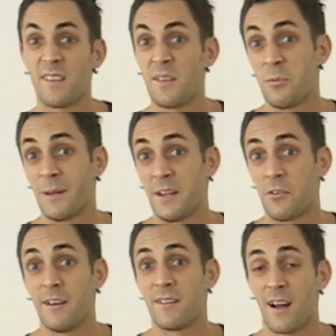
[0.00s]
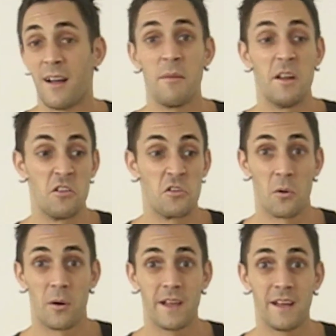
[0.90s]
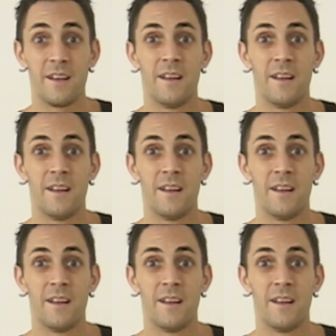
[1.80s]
is a really great time, enjoy it,